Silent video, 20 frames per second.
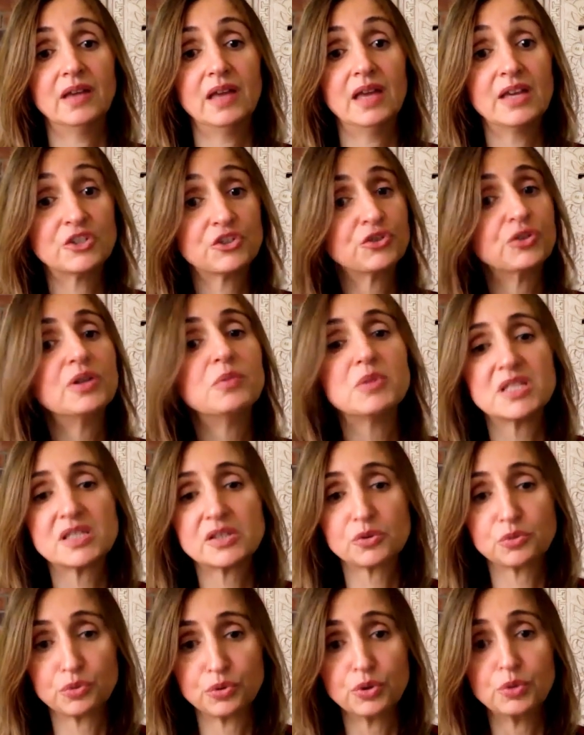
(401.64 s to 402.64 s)

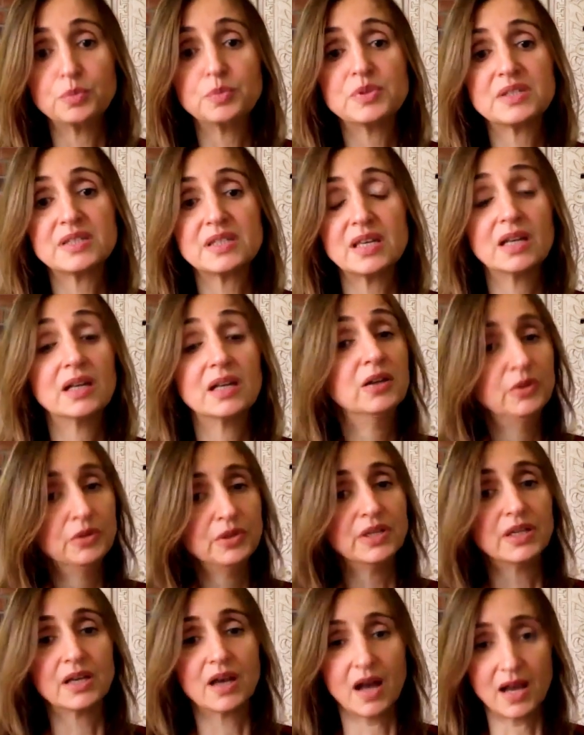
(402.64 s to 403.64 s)
extremist groups,
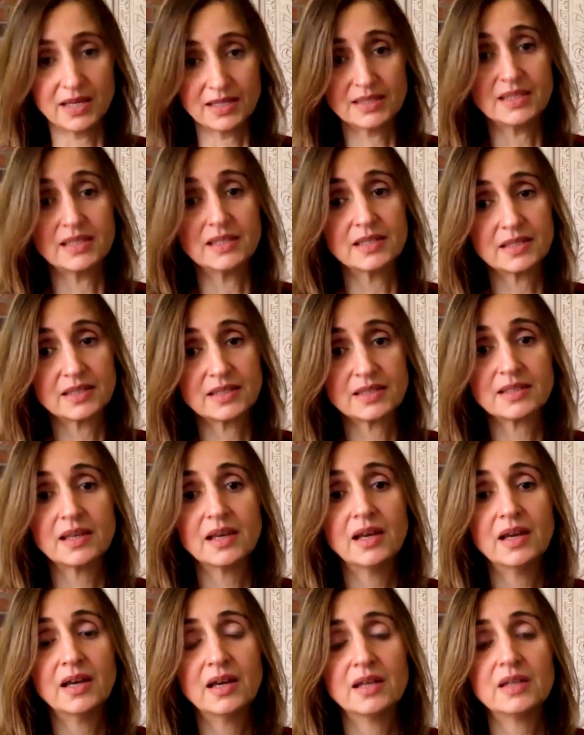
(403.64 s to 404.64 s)
including ISIS.
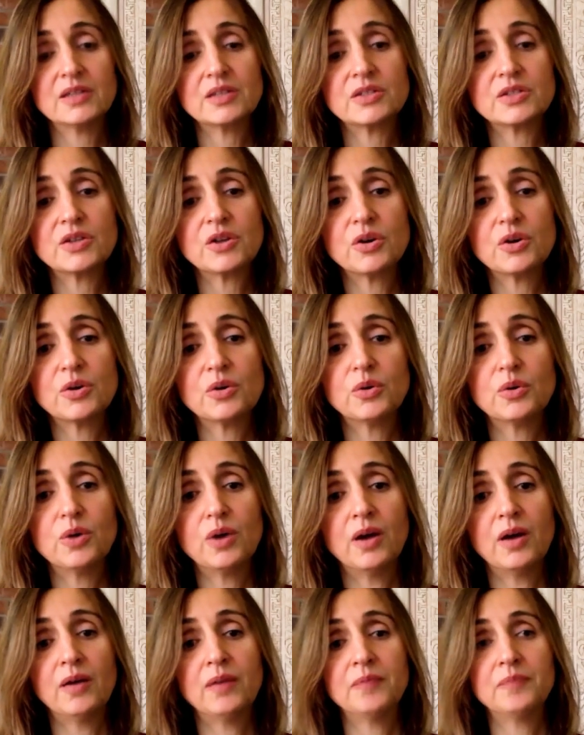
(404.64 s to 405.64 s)

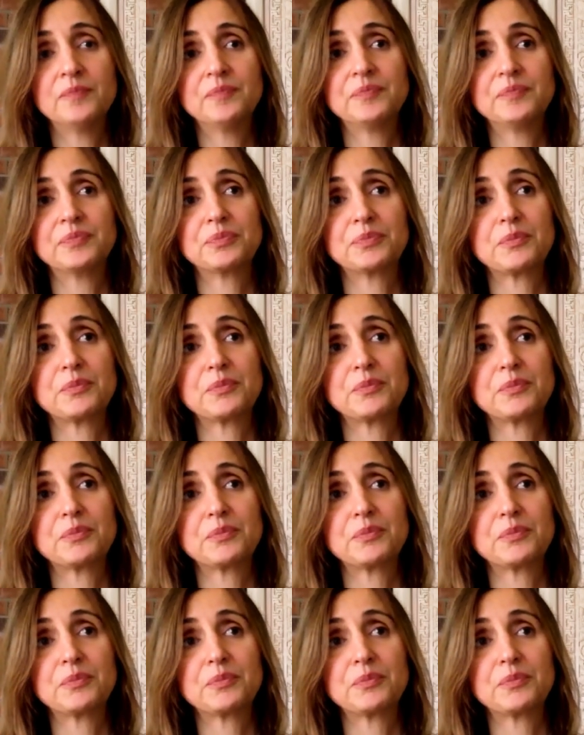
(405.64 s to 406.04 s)
So um,